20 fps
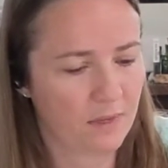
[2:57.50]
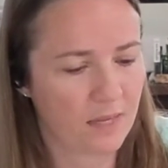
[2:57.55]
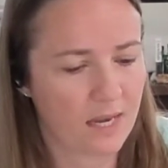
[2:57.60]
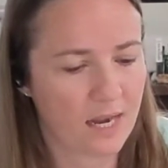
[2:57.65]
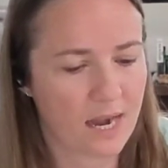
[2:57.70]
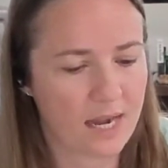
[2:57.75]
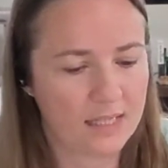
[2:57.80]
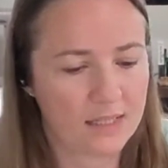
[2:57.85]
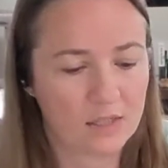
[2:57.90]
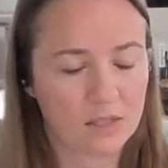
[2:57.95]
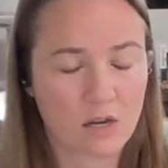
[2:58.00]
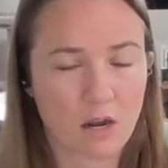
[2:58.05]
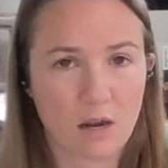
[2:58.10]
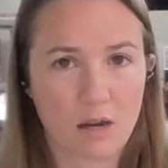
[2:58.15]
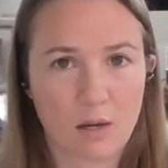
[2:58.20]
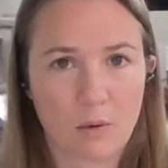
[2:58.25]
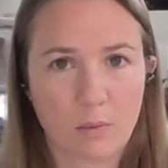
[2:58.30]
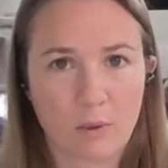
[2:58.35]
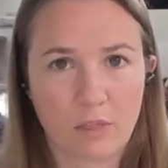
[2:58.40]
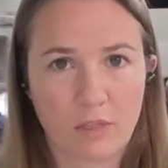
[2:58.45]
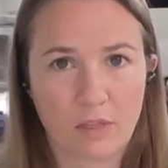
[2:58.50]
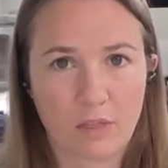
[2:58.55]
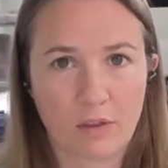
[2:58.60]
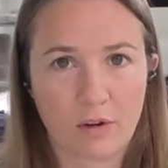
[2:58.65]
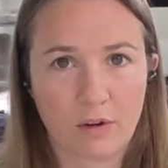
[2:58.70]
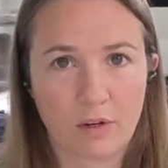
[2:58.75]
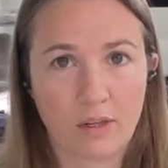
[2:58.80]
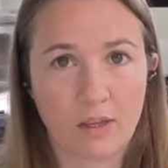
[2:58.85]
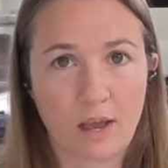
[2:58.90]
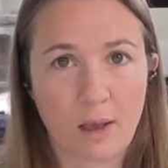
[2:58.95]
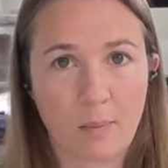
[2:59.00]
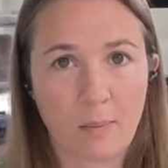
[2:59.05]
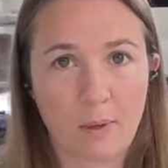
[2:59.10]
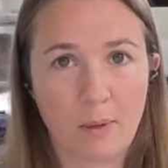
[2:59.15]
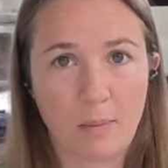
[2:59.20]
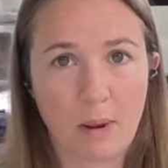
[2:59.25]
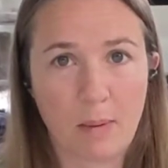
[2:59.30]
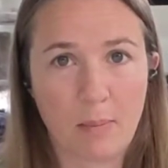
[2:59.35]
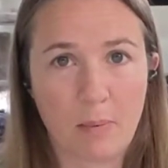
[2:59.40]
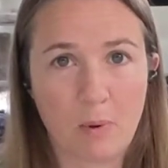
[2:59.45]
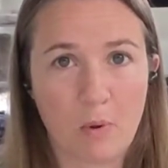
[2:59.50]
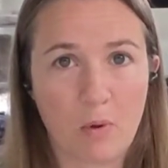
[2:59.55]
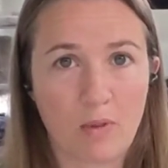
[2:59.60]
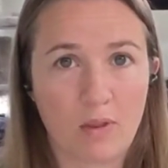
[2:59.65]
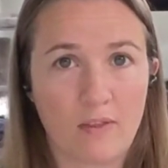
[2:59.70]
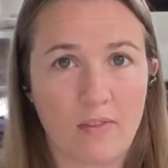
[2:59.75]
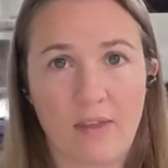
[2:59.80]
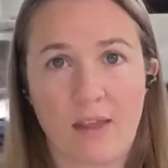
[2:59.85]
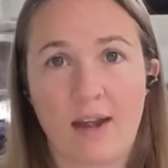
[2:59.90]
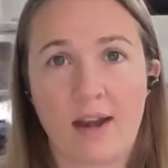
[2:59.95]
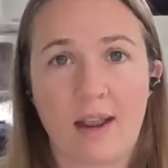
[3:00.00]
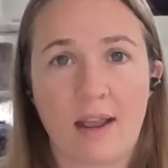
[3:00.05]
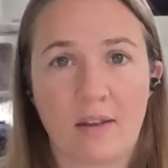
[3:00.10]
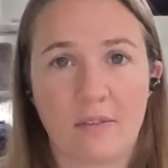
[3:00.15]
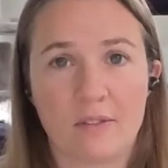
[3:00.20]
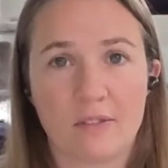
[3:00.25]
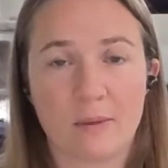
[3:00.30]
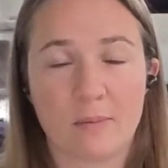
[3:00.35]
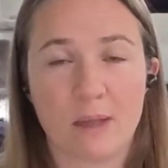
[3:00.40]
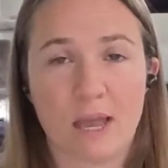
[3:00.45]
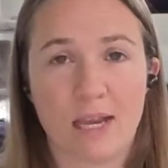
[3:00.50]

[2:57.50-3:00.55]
And I started with 1/3 cup in my bowl, and then I have some